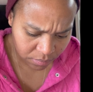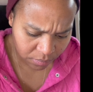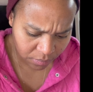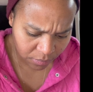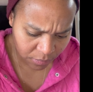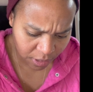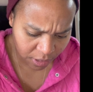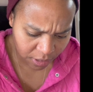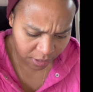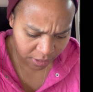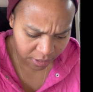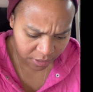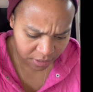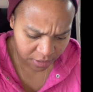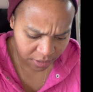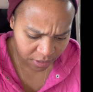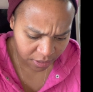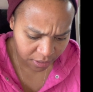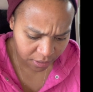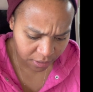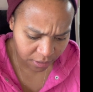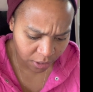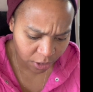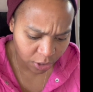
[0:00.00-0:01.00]
think it's
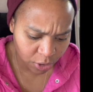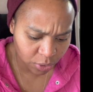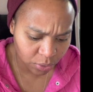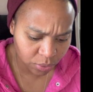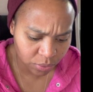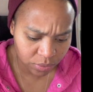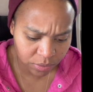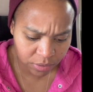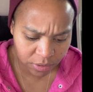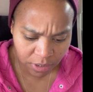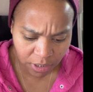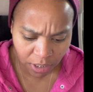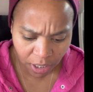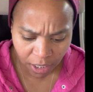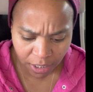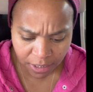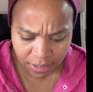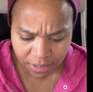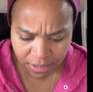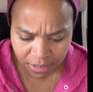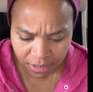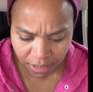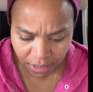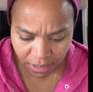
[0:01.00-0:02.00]

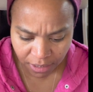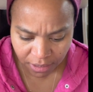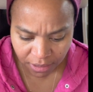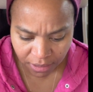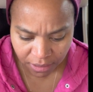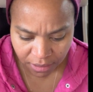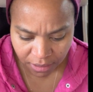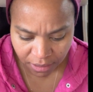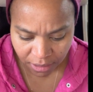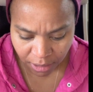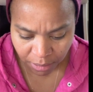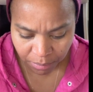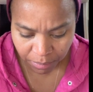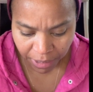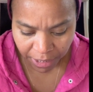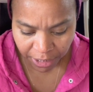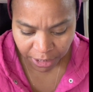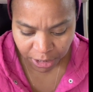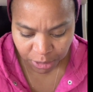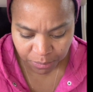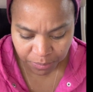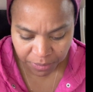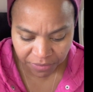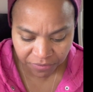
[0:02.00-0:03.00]
costs and
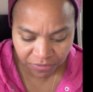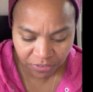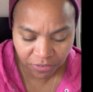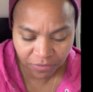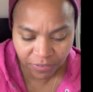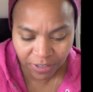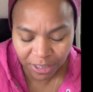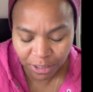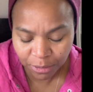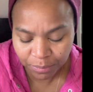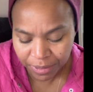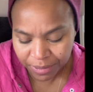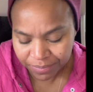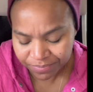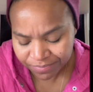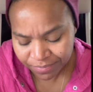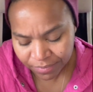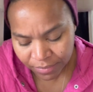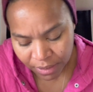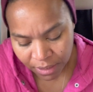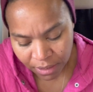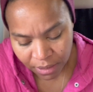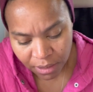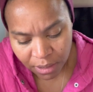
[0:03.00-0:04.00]
management of development.
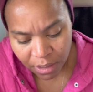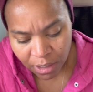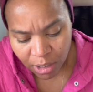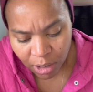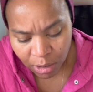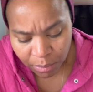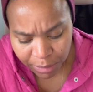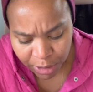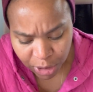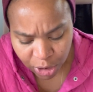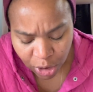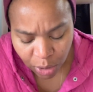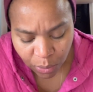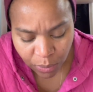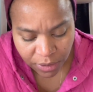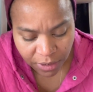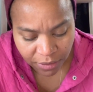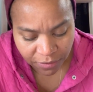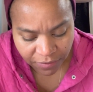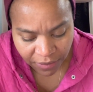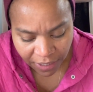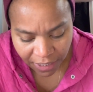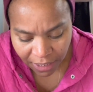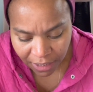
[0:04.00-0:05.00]
But you know what? The
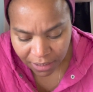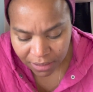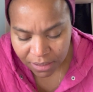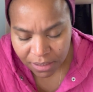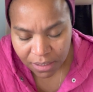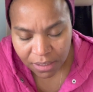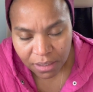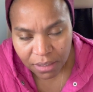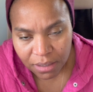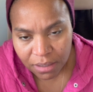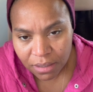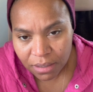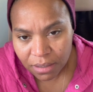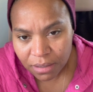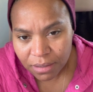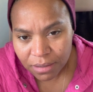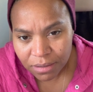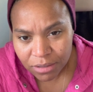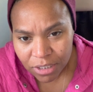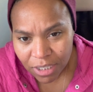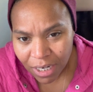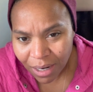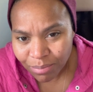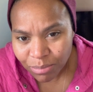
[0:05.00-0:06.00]
financing
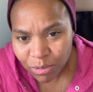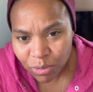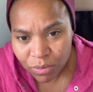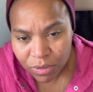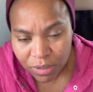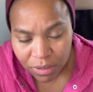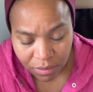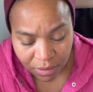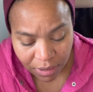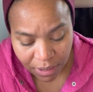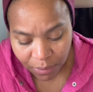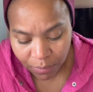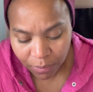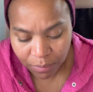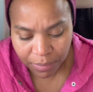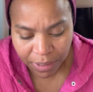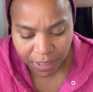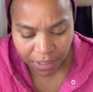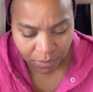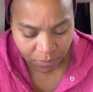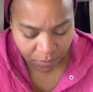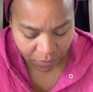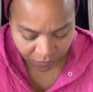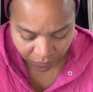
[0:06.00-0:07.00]
chapter was so good. I went
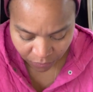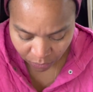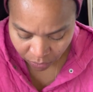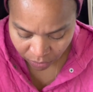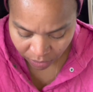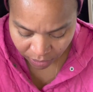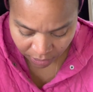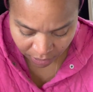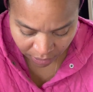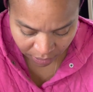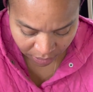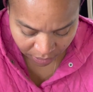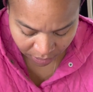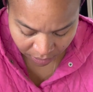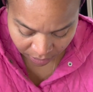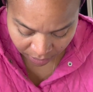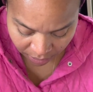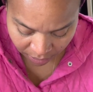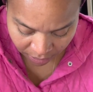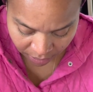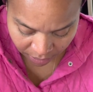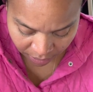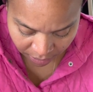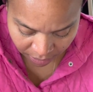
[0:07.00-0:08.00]
back and reviewed it again,
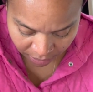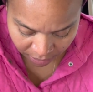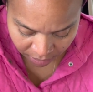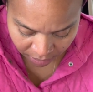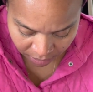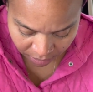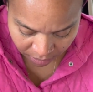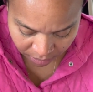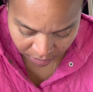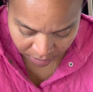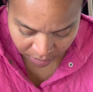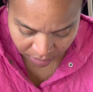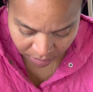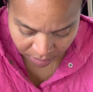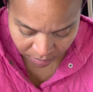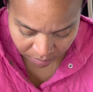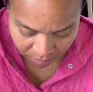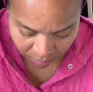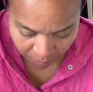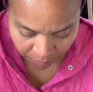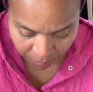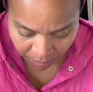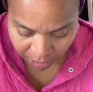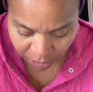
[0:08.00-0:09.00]
and I think
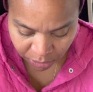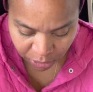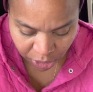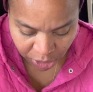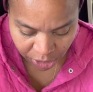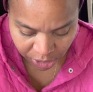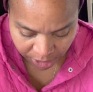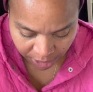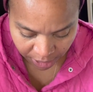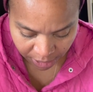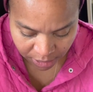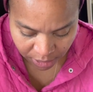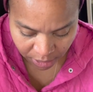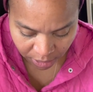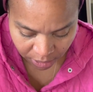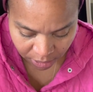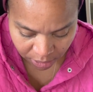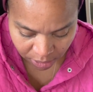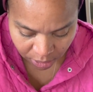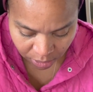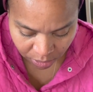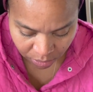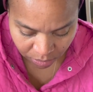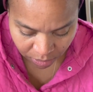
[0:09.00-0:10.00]
maybe it just stands on
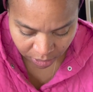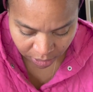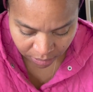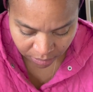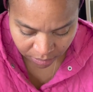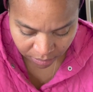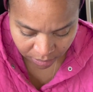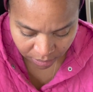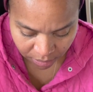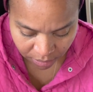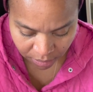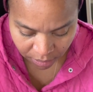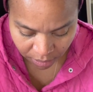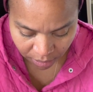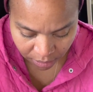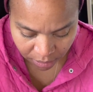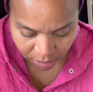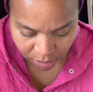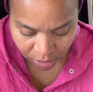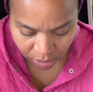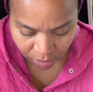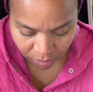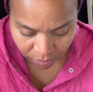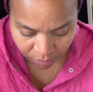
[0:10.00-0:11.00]
its own.
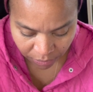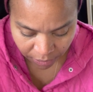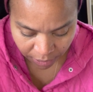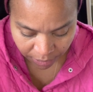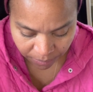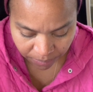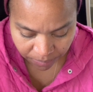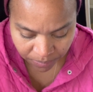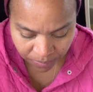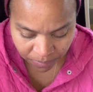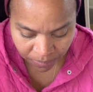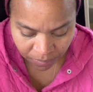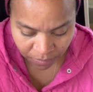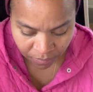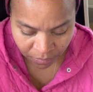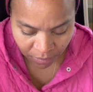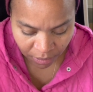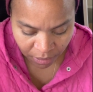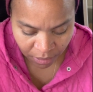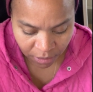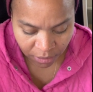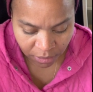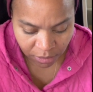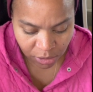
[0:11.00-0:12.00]
Okay?
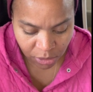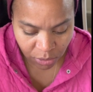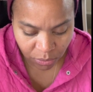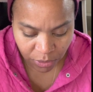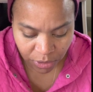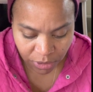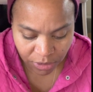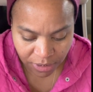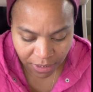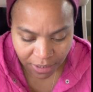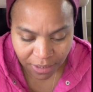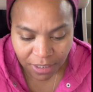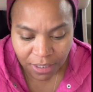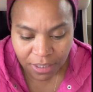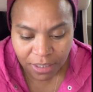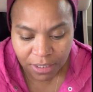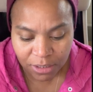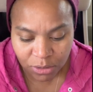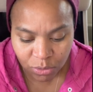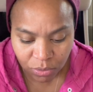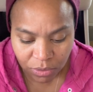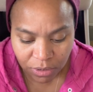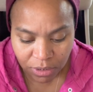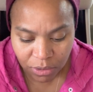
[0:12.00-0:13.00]
So here's the thing
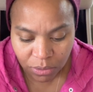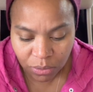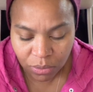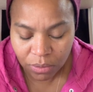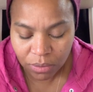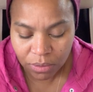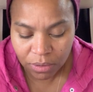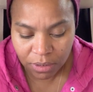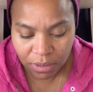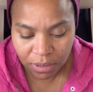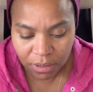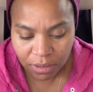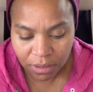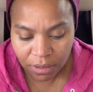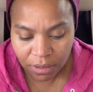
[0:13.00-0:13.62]
that's really cool